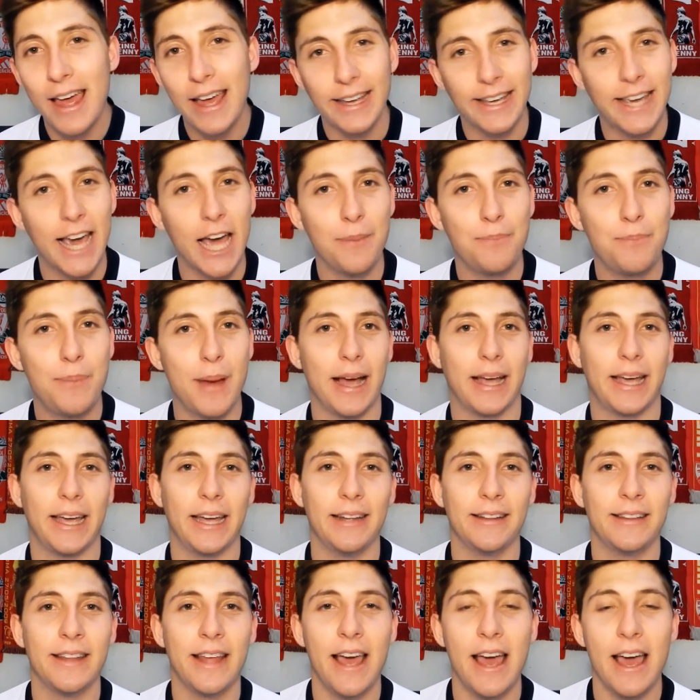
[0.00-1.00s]
Get back
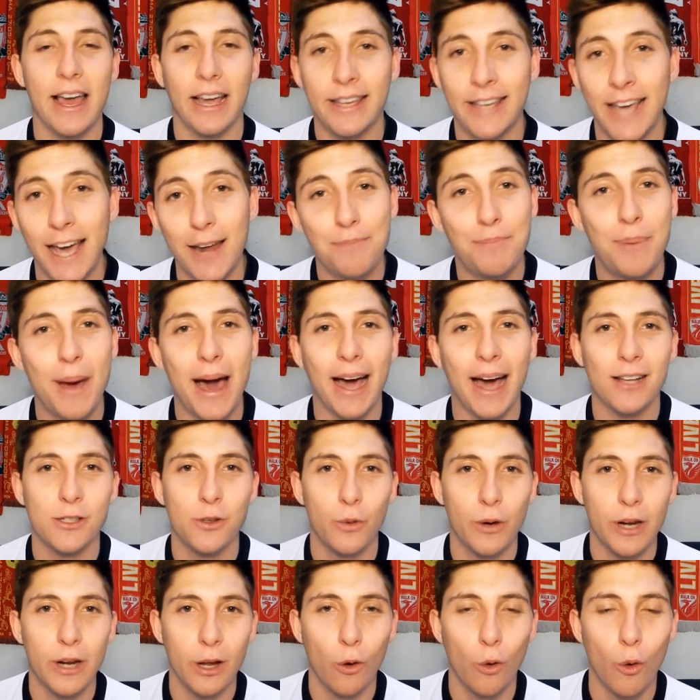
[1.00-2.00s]
in there, get back
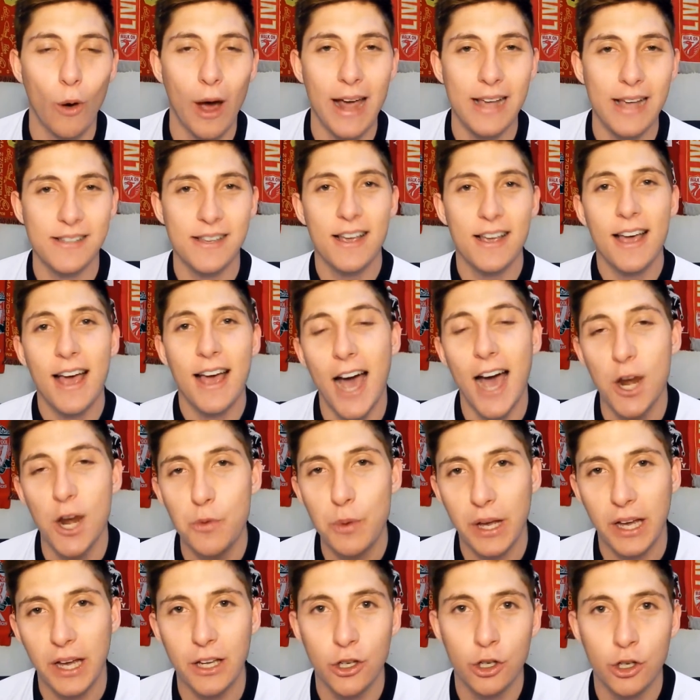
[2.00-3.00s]
to winning ways, and
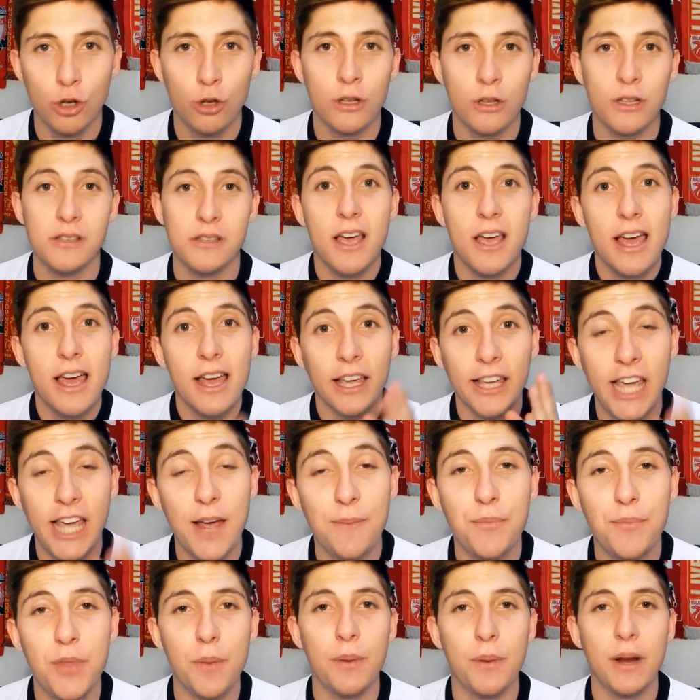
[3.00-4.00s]
we can do this.
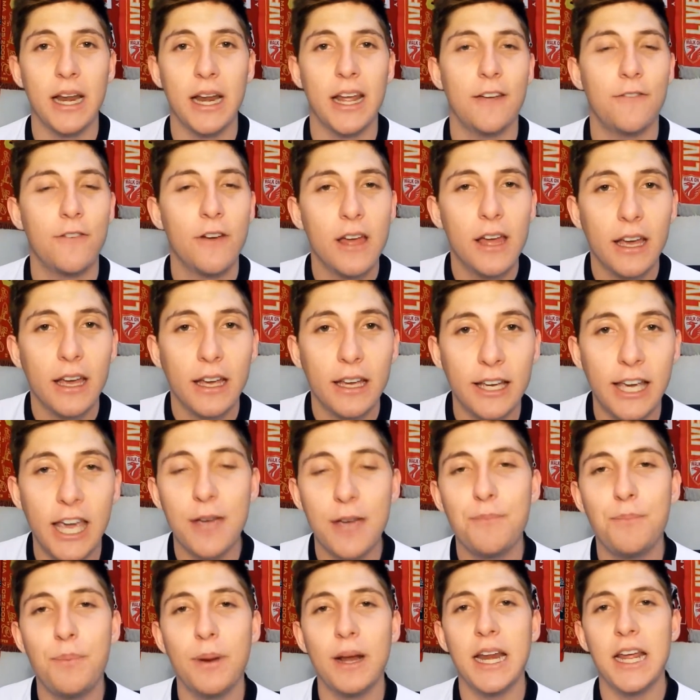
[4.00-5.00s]
Keep the belief,
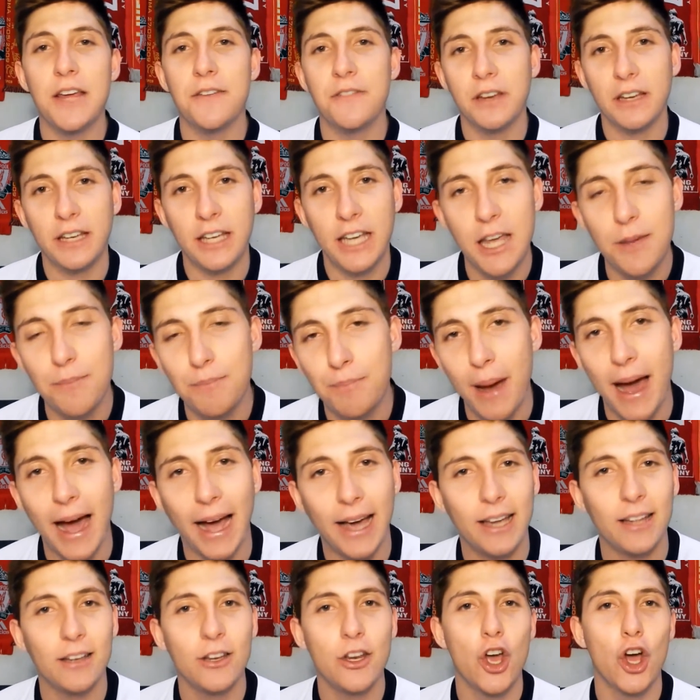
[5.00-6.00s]
keep believing, keep
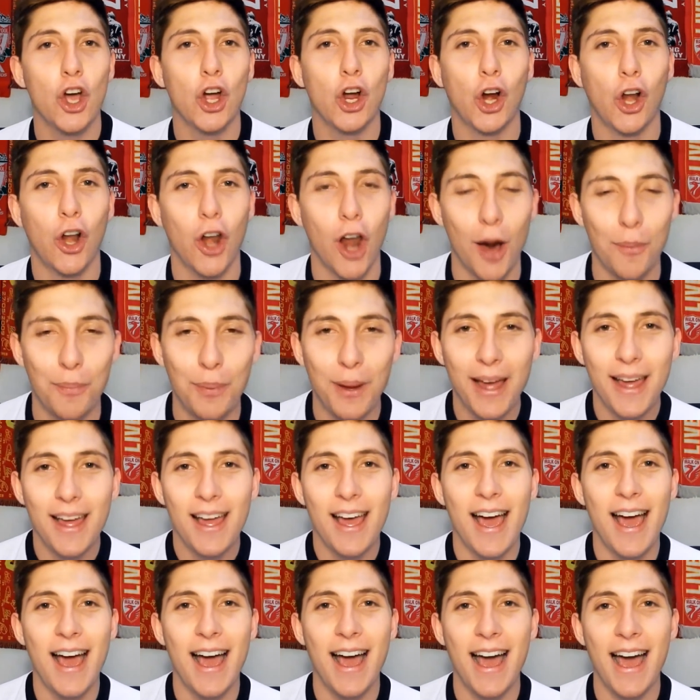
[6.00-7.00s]
backing Jurgen Klopp,
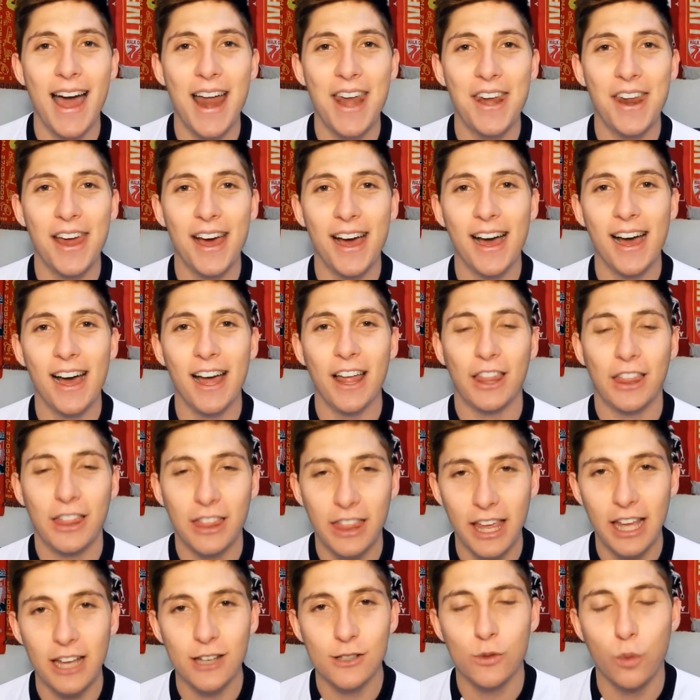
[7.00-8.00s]
and
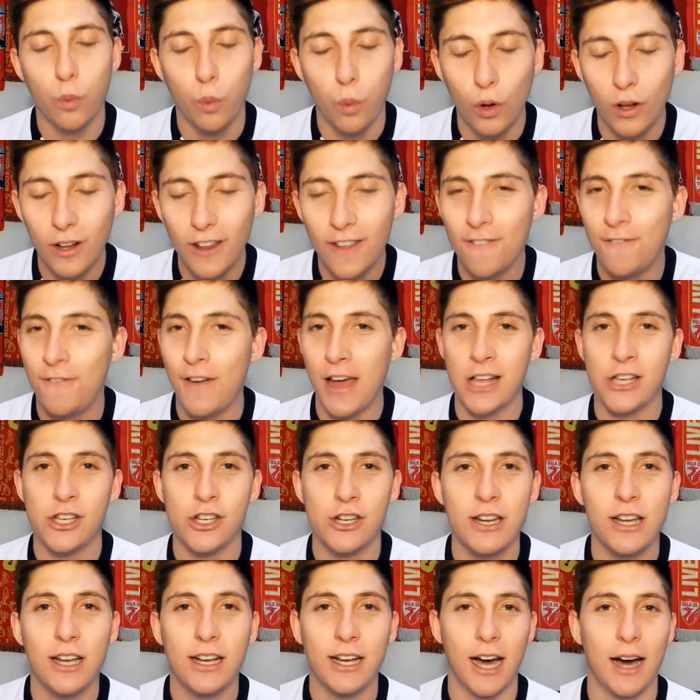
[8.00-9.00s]
things will
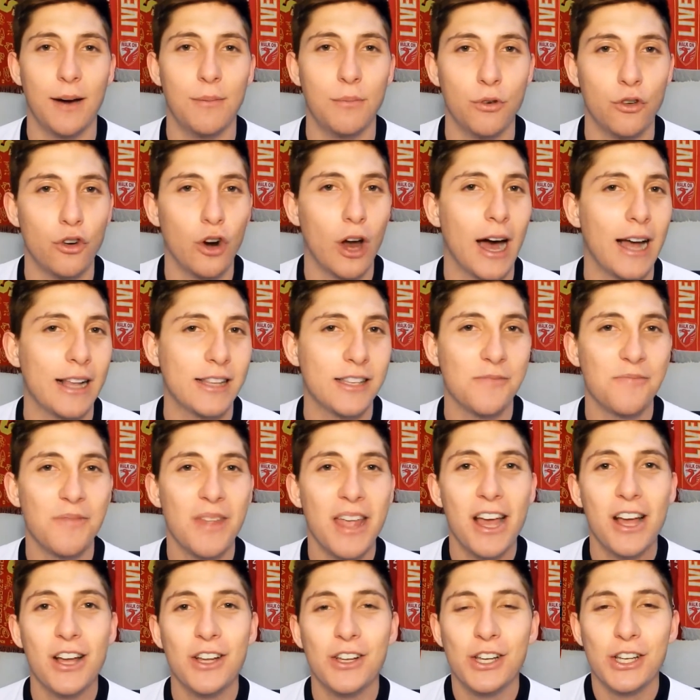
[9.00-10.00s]
eventually come
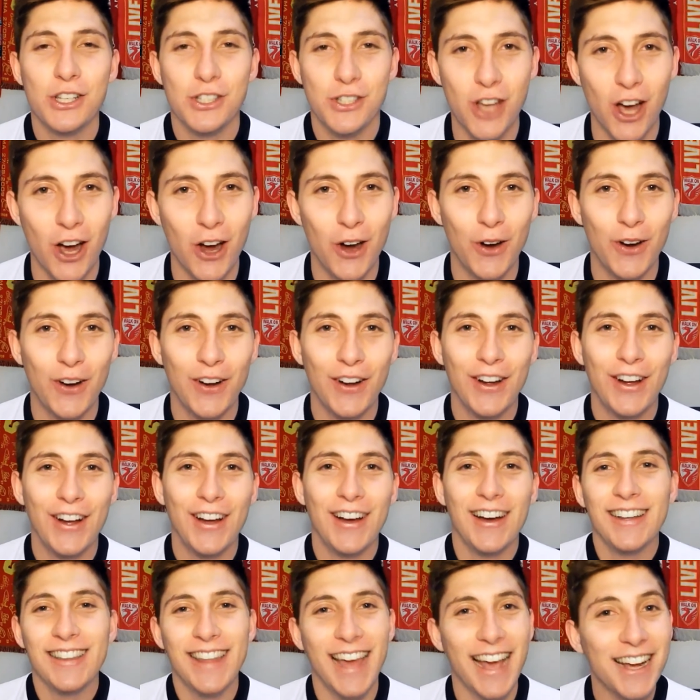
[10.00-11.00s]
right. So,
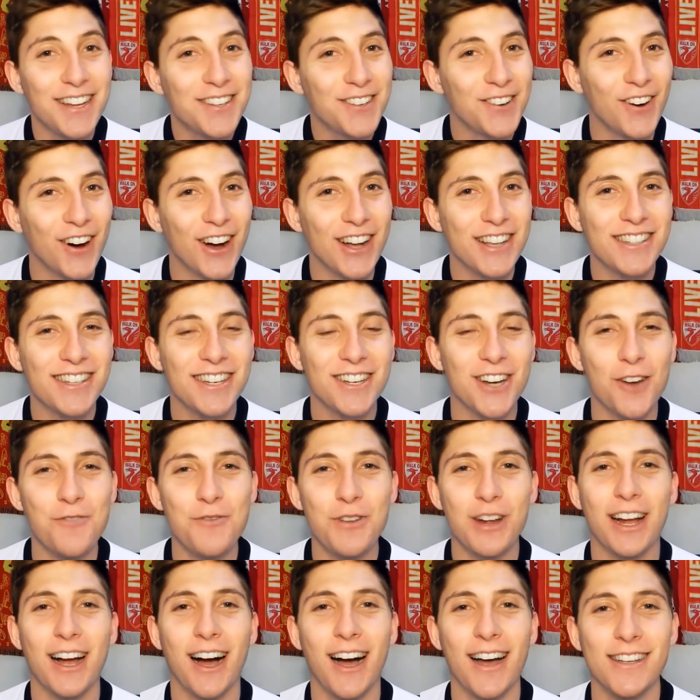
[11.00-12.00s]
thanks for watching. I hope
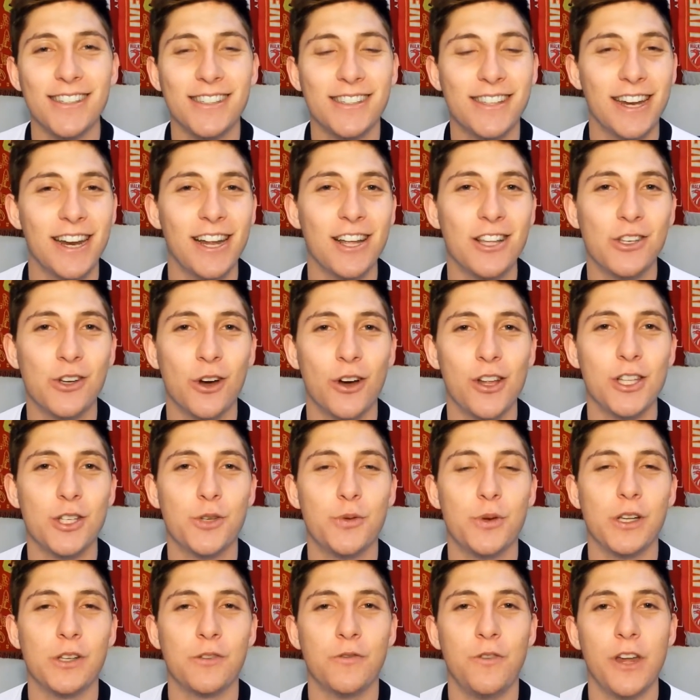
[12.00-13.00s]
you guys did enjoy this
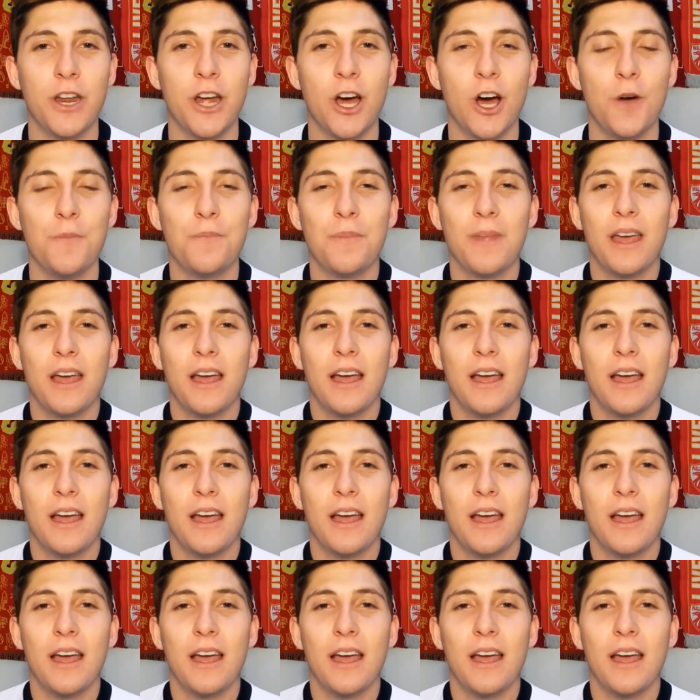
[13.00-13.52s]
week's video.